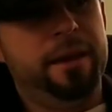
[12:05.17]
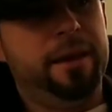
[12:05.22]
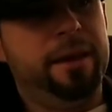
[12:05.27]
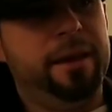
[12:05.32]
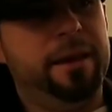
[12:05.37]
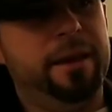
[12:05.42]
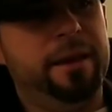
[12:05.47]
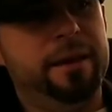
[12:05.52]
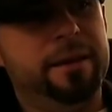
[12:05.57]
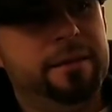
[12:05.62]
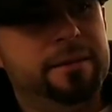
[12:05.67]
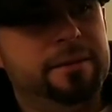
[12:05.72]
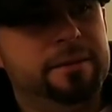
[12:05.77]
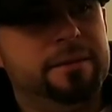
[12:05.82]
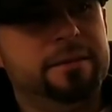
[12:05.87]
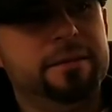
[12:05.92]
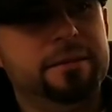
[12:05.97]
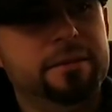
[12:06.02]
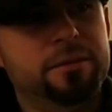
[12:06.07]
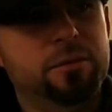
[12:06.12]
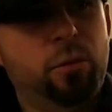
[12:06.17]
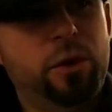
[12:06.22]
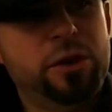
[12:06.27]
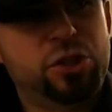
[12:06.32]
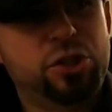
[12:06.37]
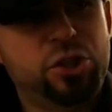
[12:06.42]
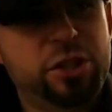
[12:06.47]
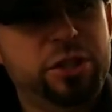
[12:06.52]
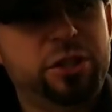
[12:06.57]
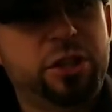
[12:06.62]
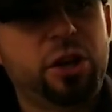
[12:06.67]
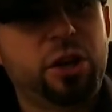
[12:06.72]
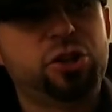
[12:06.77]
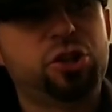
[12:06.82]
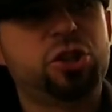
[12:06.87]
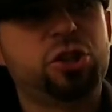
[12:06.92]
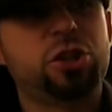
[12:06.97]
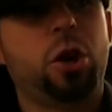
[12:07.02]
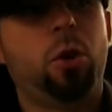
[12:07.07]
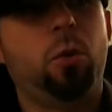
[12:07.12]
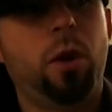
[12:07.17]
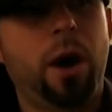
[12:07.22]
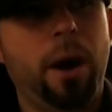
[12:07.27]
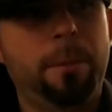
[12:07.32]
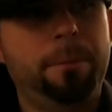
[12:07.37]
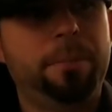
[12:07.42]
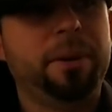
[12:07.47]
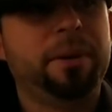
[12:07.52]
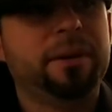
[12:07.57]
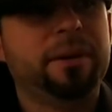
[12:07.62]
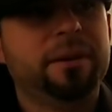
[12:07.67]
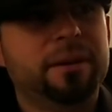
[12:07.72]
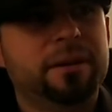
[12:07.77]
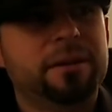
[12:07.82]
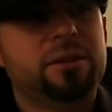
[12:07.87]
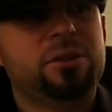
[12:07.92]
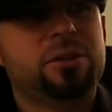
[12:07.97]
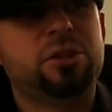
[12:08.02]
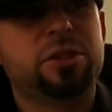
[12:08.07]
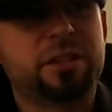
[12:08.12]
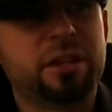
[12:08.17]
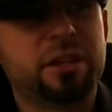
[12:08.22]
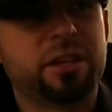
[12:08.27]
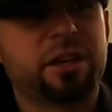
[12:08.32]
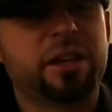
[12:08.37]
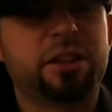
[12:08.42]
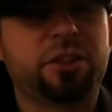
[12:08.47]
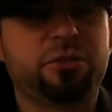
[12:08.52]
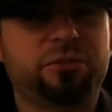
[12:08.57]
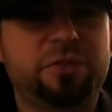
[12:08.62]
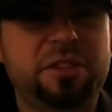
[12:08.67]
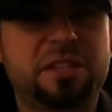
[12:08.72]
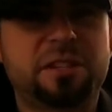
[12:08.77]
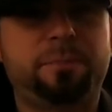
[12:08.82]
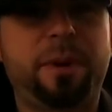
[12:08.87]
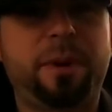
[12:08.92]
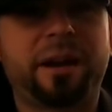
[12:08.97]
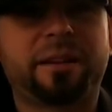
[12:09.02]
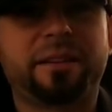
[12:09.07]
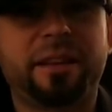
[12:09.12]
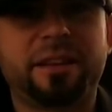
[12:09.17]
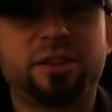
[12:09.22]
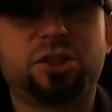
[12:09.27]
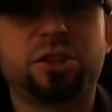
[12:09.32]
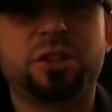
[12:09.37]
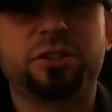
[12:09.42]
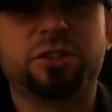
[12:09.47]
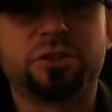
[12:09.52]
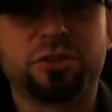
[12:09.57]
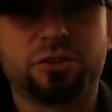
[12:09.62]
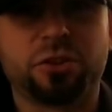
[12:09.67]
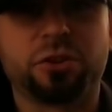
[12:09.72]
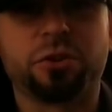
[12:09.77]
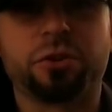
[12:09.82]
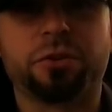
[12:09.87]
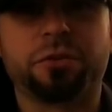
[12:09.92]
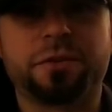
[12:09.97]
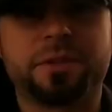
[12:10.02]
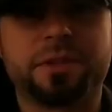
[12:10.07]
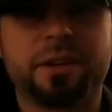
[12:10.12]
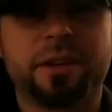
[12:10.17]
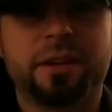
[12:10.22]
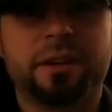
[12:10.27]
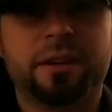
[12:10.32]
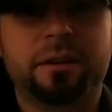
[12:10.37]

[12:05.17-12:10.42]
And when she does show up, she's going to get the respect that she deserves.